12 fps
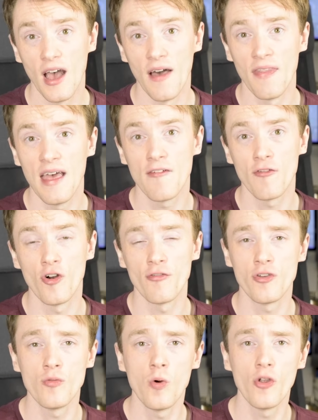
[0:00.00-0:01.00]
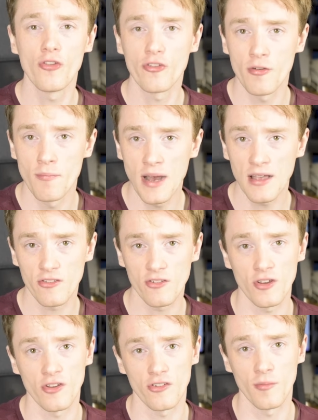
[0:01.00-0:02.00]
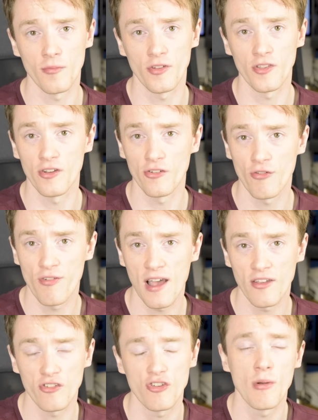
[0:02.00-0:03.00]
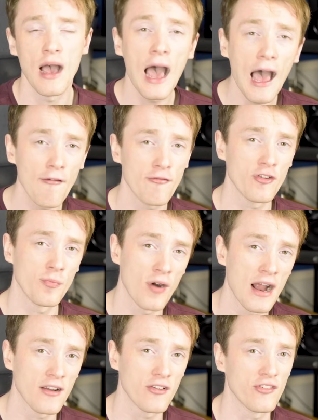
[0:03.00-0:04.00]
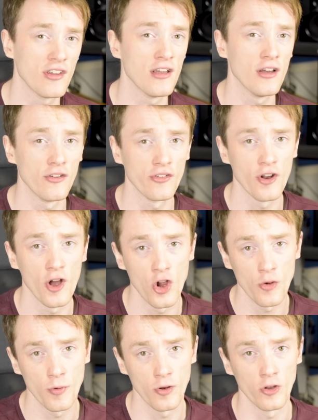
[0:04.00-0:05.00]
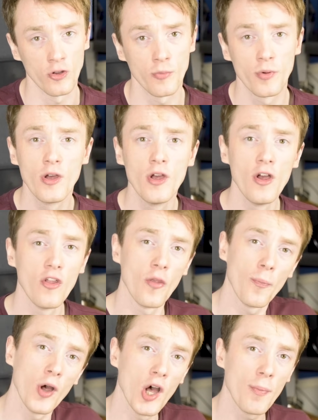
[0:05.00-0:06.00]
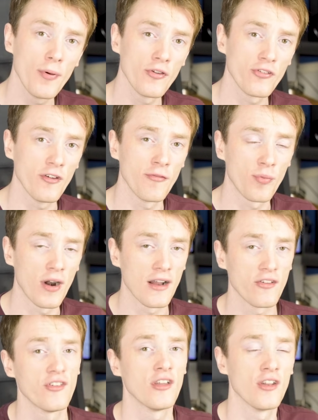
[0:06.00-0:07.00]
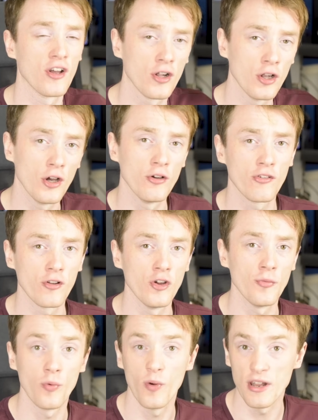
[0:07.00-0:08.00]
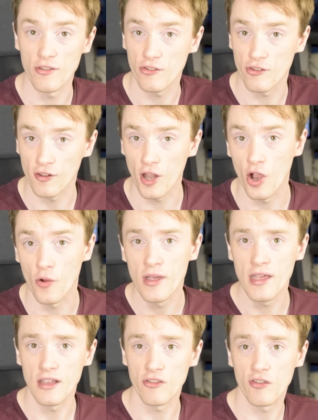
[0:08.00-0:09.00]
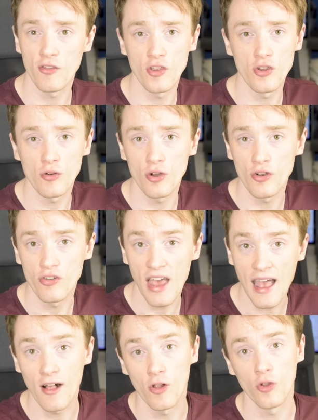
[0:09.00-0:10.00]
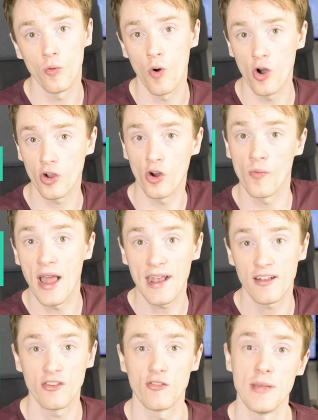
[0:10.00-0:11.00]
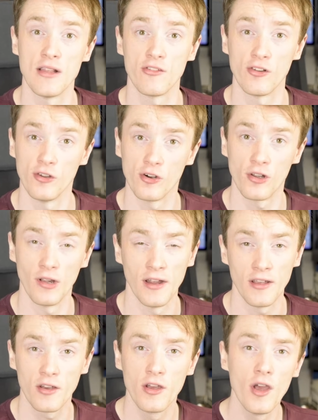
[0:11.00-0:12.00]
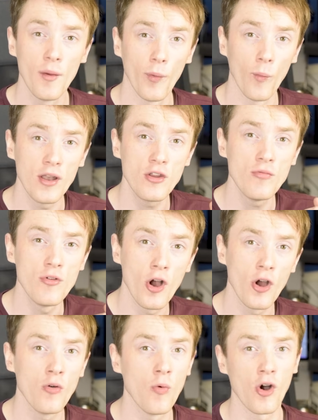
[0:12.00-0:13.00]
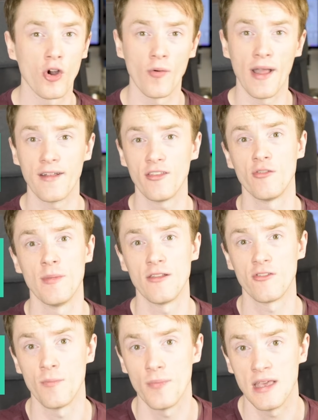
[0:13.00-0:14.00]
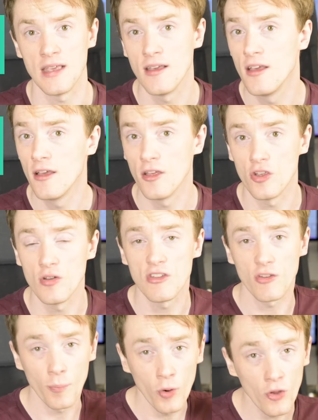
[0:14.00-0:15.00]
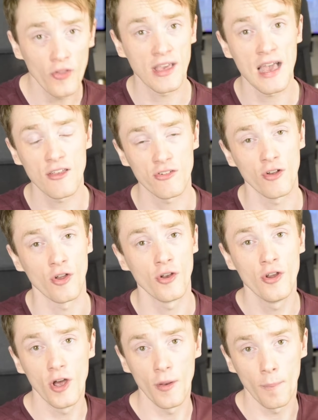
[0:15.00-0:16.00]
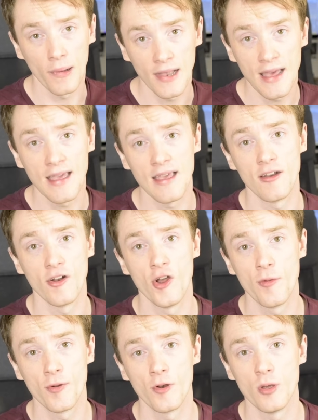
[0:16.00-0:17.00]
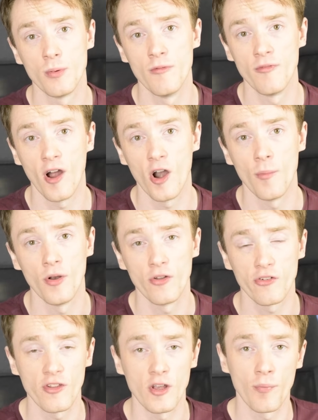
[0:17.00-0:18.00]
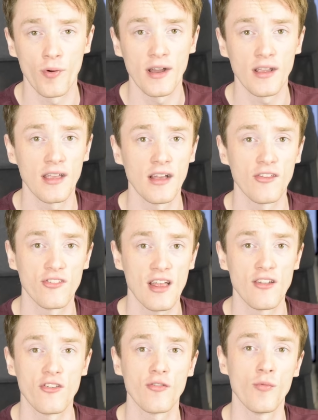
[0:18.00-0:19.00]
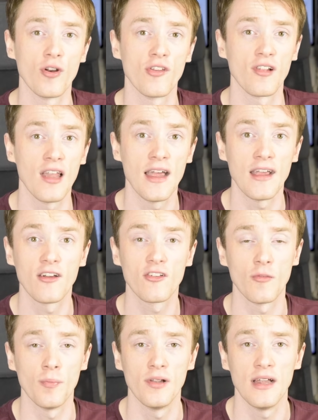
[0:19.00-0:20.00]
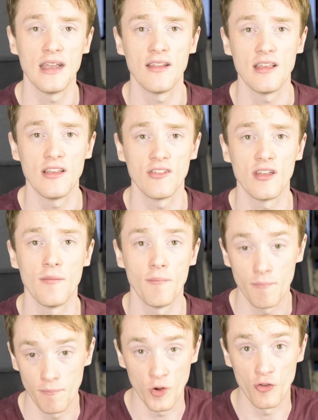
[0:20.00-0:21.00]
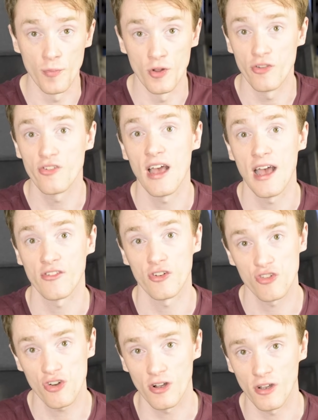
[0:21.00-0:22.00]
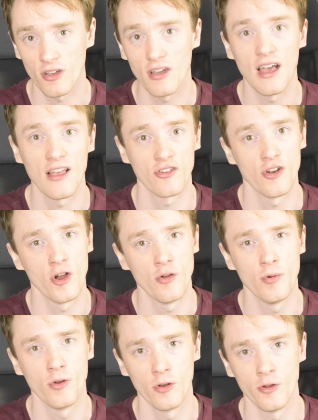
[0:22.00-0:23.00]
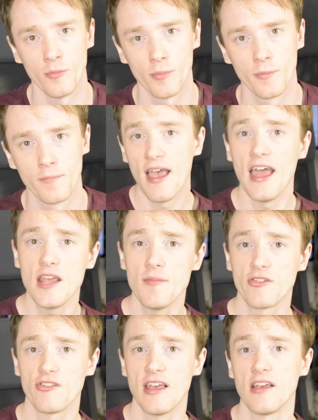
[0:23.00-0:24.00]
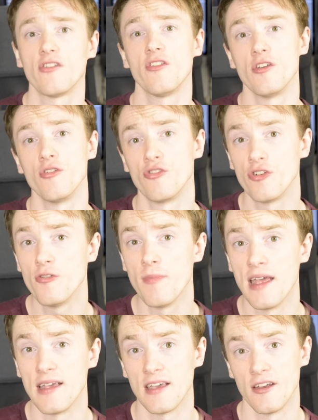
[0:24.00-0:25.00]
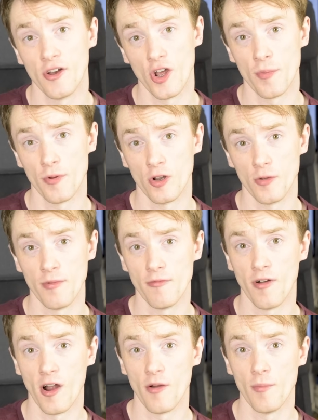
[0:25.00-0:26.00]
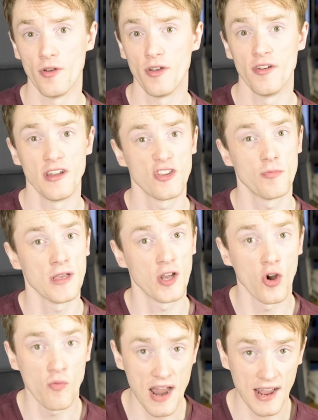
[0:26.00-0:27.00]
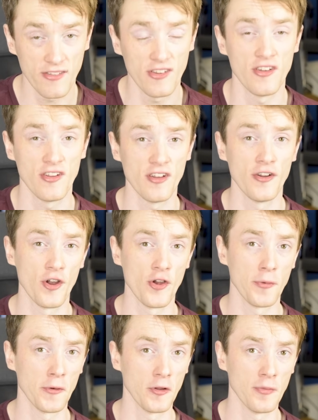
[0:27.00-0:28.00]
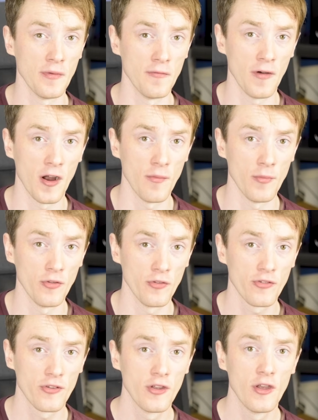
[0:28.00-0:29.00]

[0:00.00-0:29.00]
And therefore, if you want to master something that is fast, you have to practice it as an open loop. The purpose of practicing in a closed loop when it's slow is so that you can tell what correct is meant to look like. But when you know what correct is meant to be, you need to put the gas on and play it in an open loop environment so your brain can get a sense of what it's like to play these movements as a chunk, as an open loop. Any mistakes that you do make in an open loop environment need to be corrected in an open loop environment.